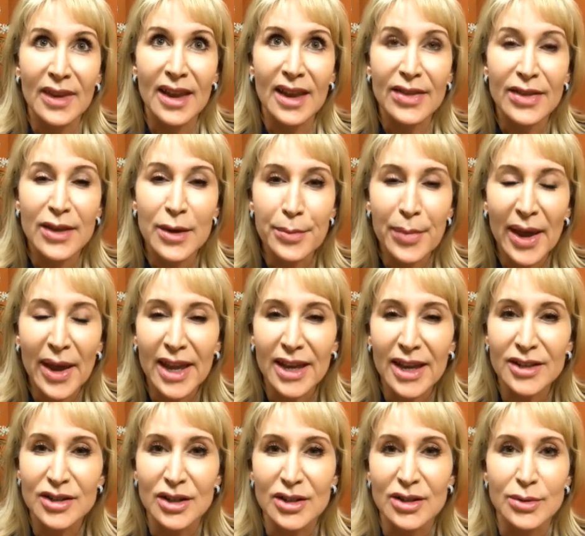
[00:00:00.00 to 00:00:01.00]
the
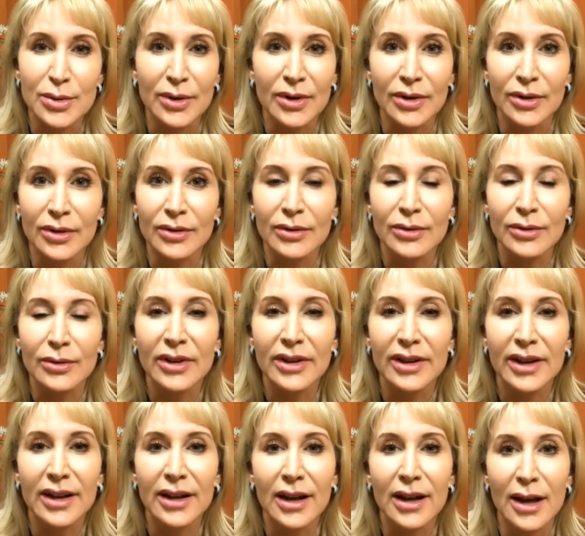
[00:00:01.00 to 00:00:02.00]
patients were
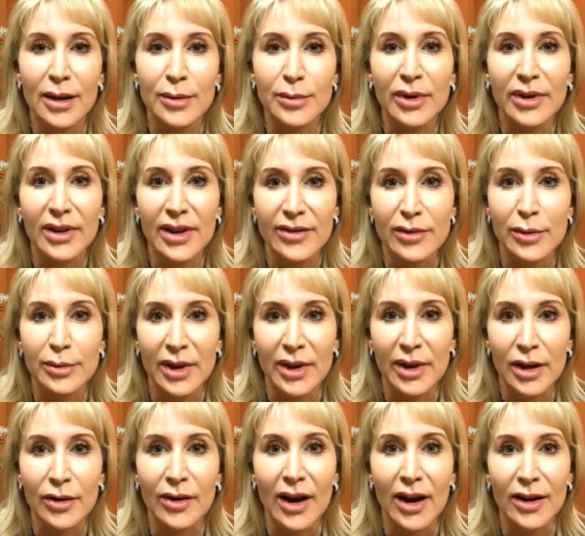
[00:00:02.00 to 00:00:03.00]
really
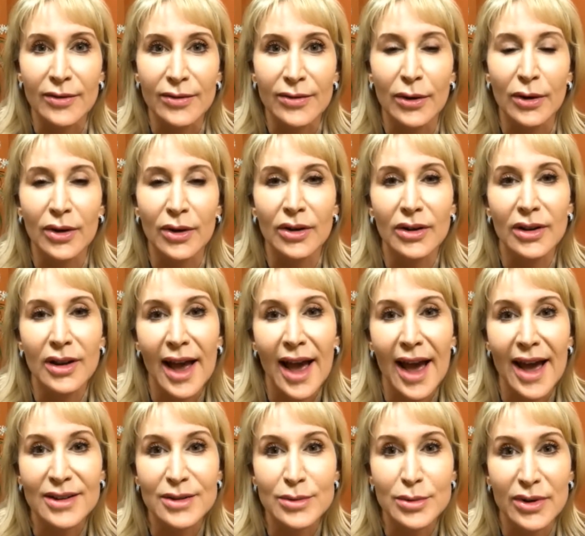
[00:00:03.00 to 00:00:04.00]
unbelievably grateful,
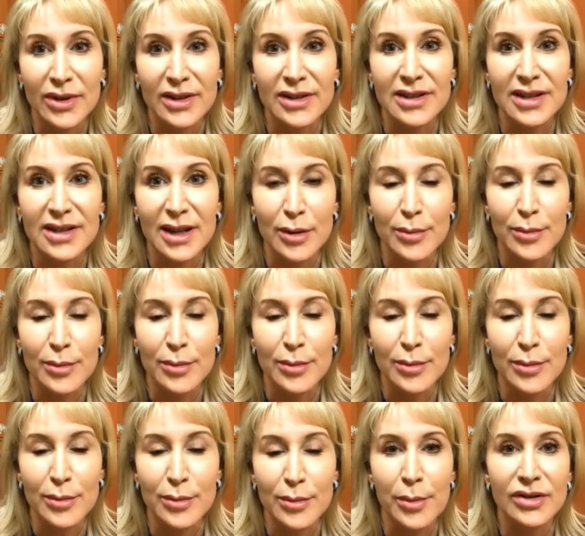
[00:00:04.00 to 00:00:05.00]
as were the team
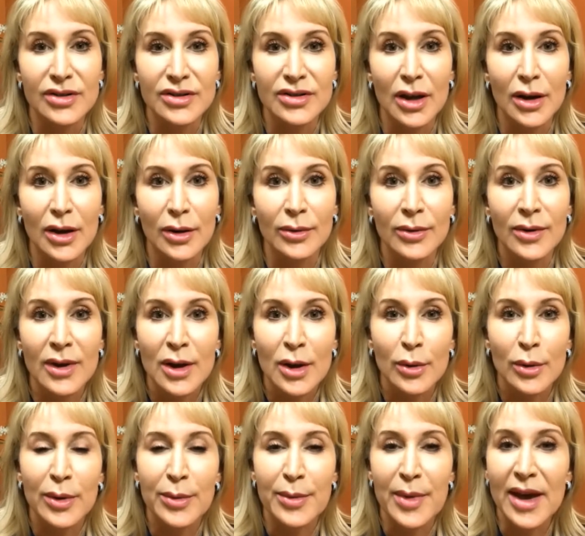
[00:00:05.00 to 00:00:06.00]
members.
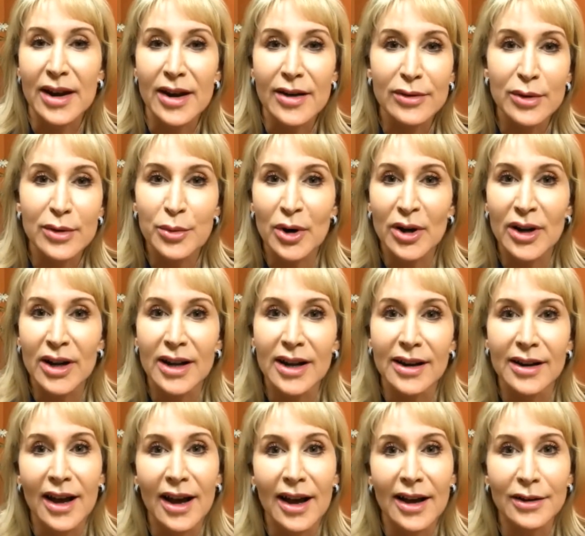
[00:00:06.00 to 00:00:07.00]
So we met every
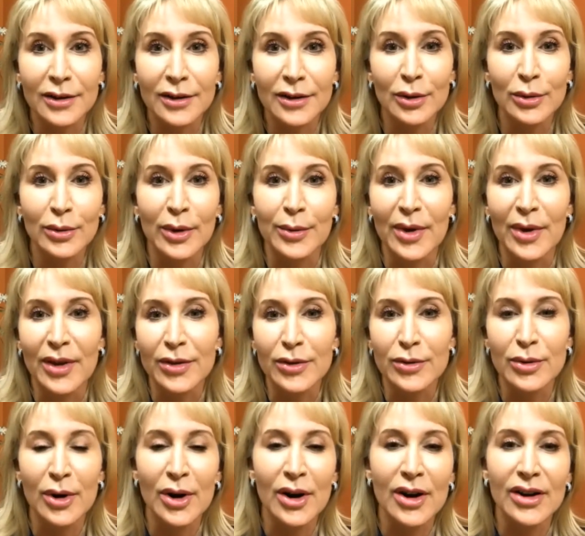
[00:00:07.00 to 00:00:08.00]
morning in a huddle. We
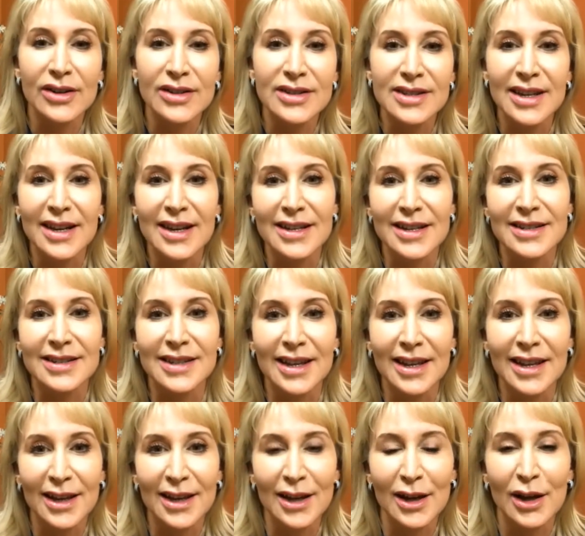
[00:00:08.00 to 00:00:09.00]
went through our
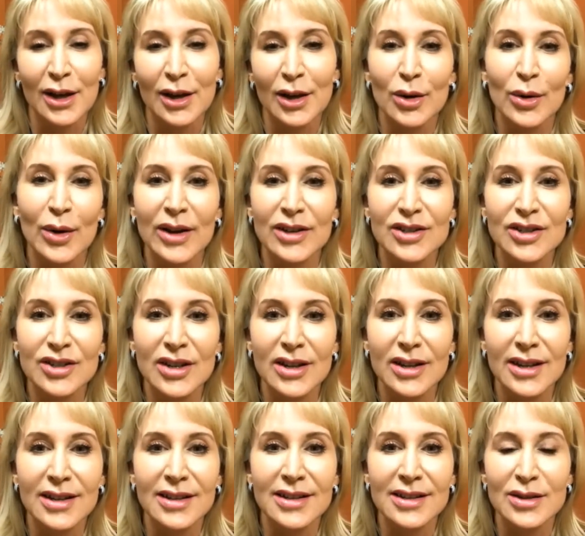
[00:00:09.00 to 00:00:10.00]
CDC
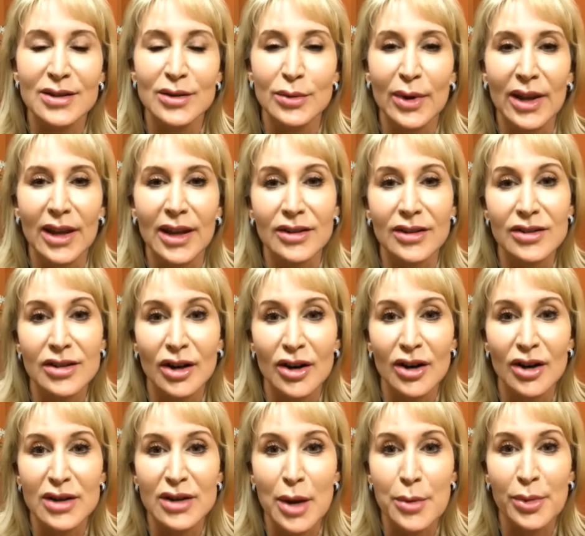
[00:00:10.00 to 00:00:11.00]
questions. We took
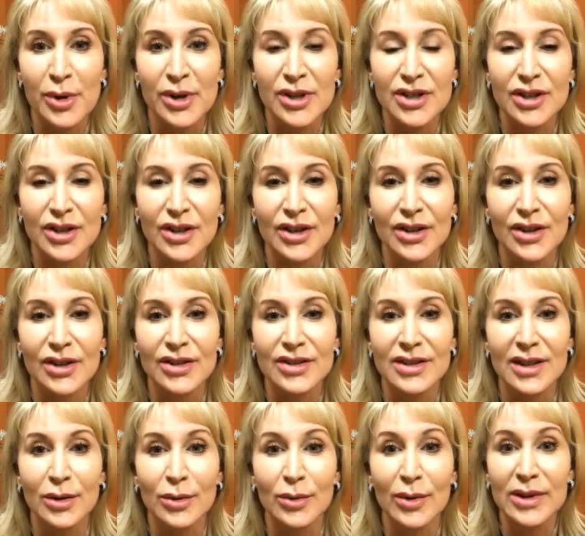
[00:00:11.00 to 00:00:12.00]
our
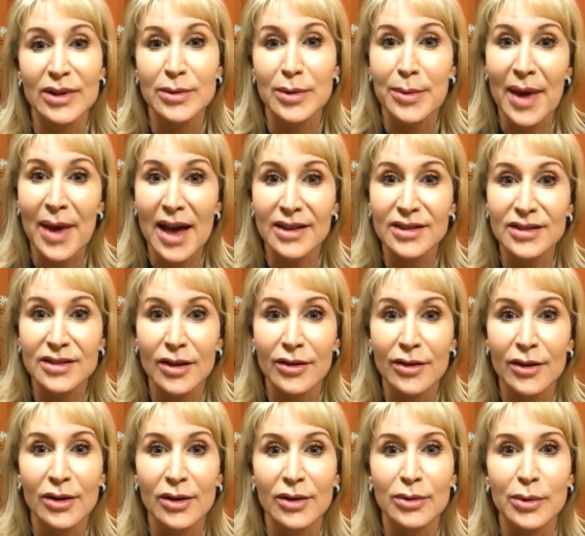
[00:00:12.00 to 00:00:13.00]
temperatures. And once we passed all
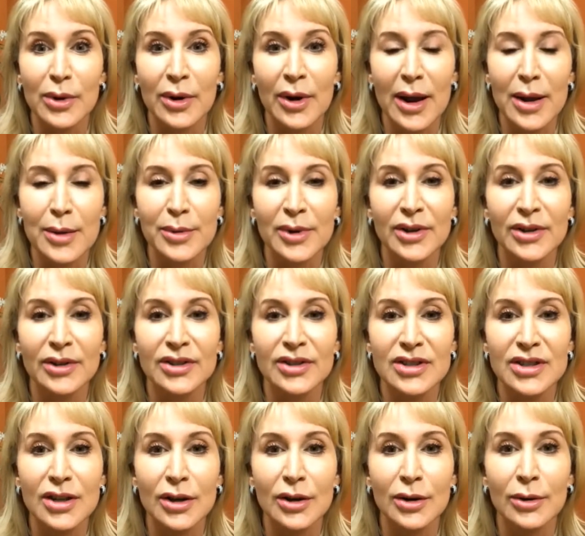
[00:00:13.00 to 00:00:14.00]
those, we were able
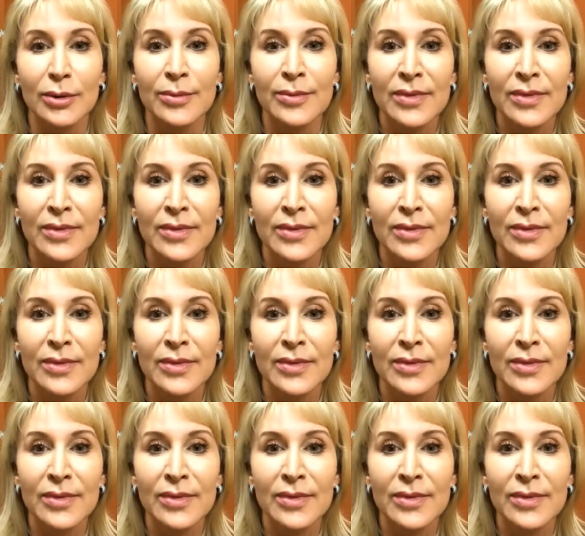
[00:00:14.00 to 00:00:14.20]
to